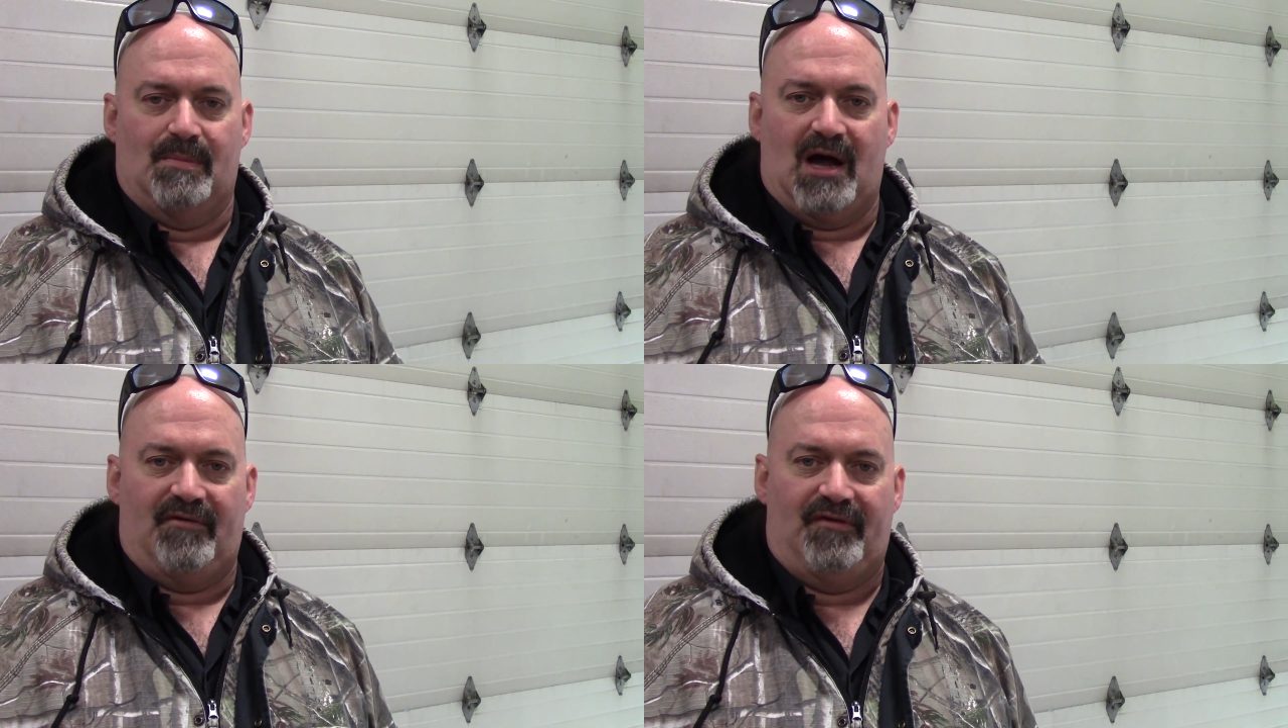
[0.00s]

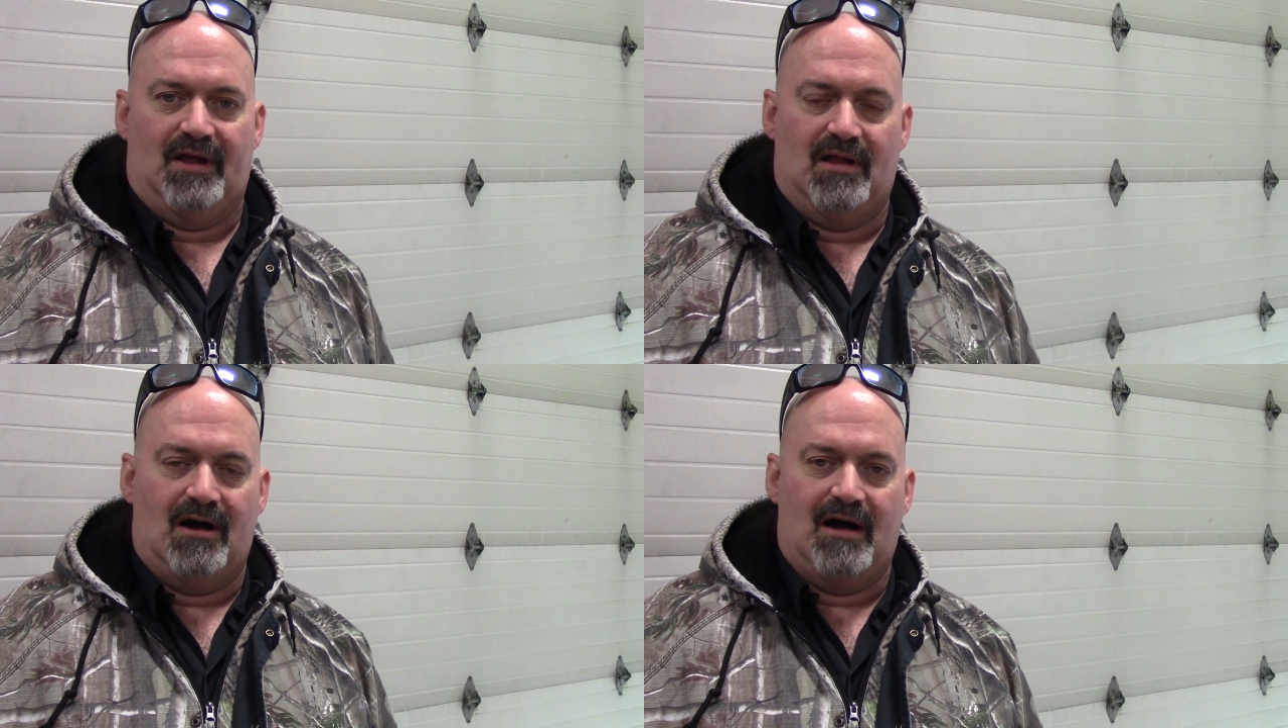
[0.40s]
about
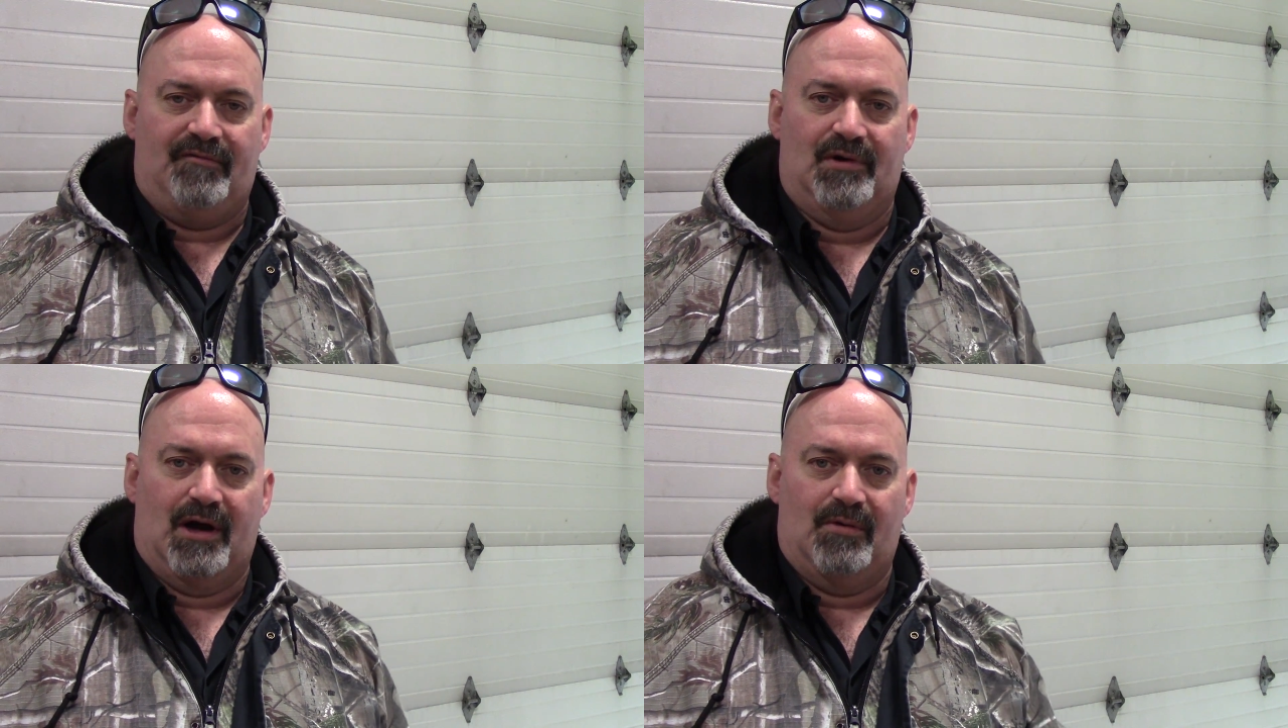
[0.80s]
fell
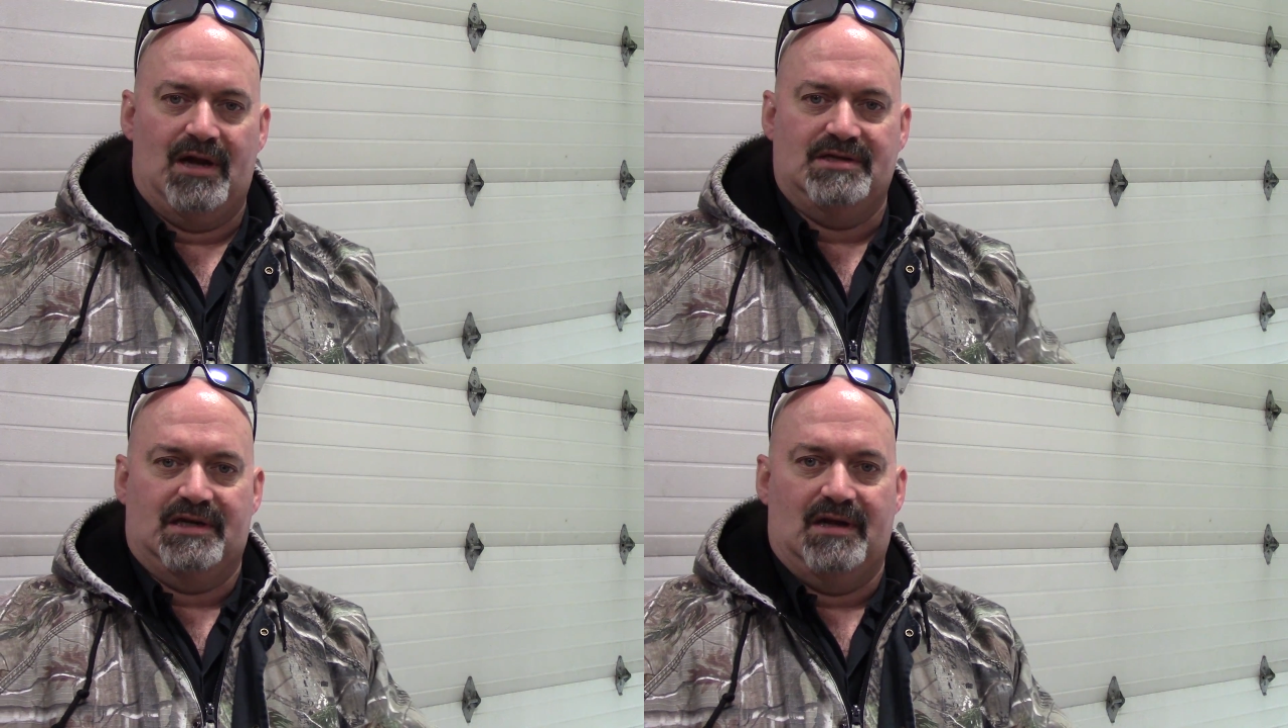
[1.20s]
off when I
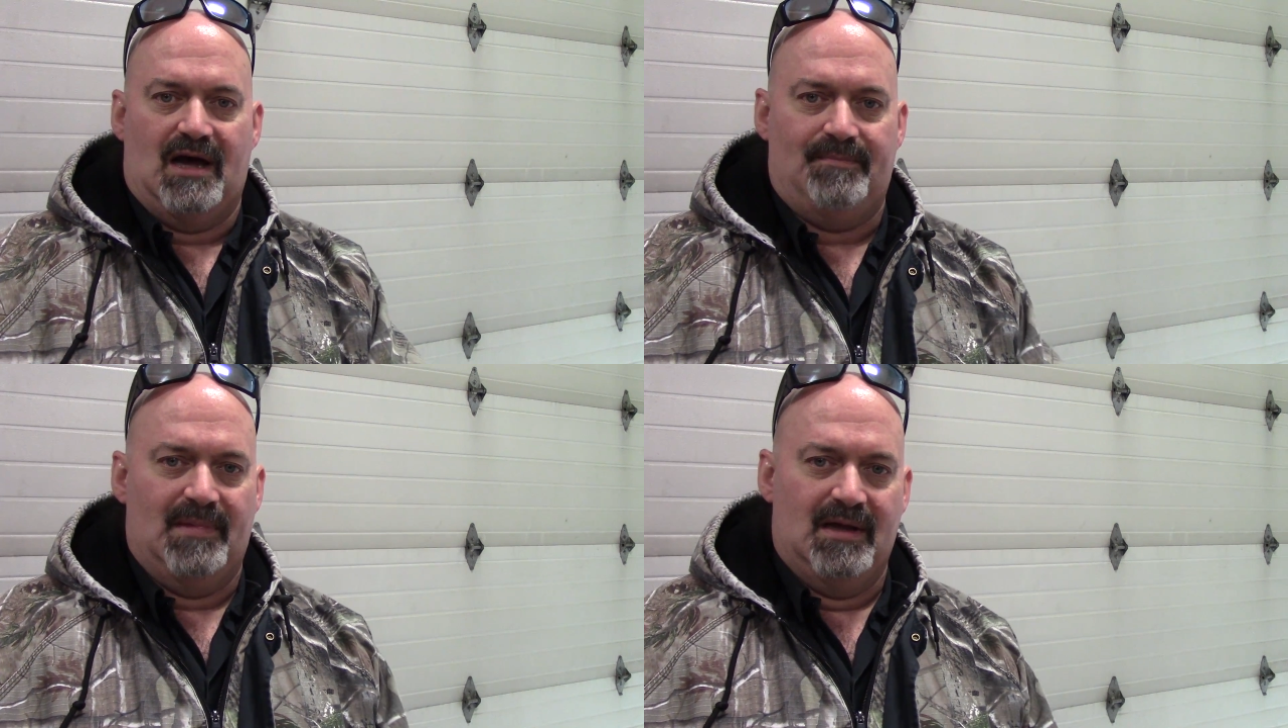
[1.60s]
raised it
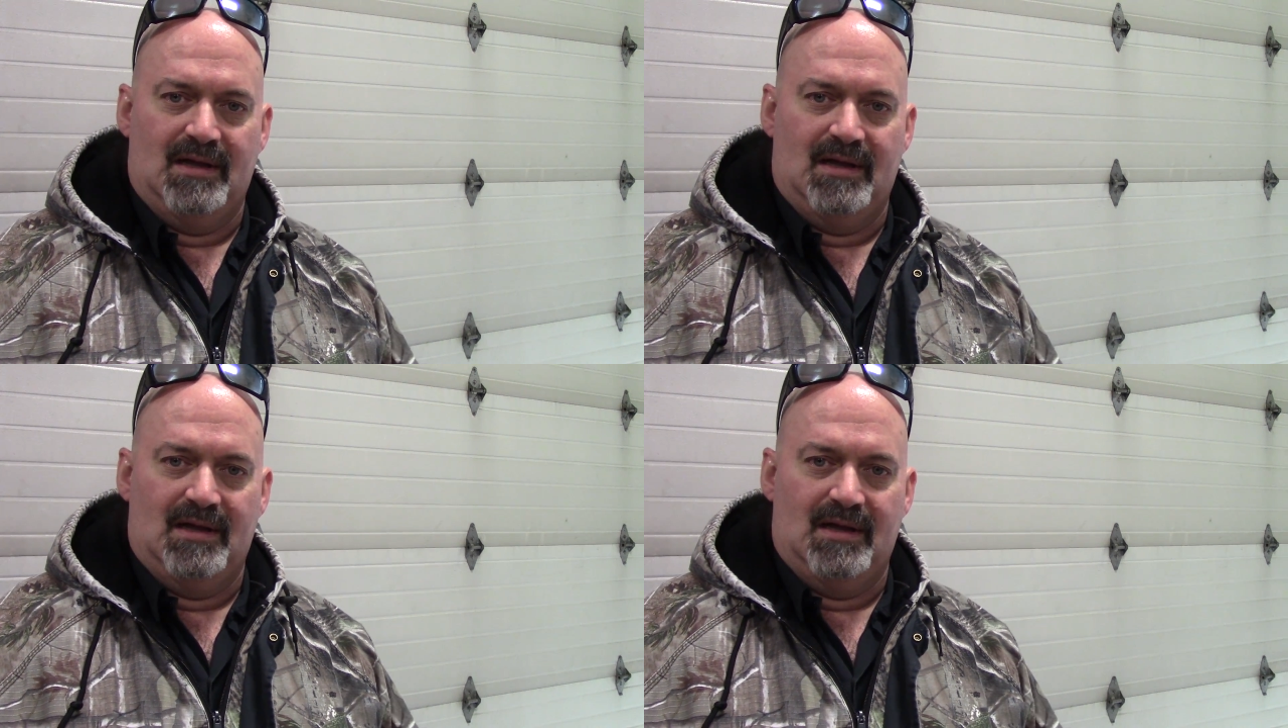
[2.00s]
up.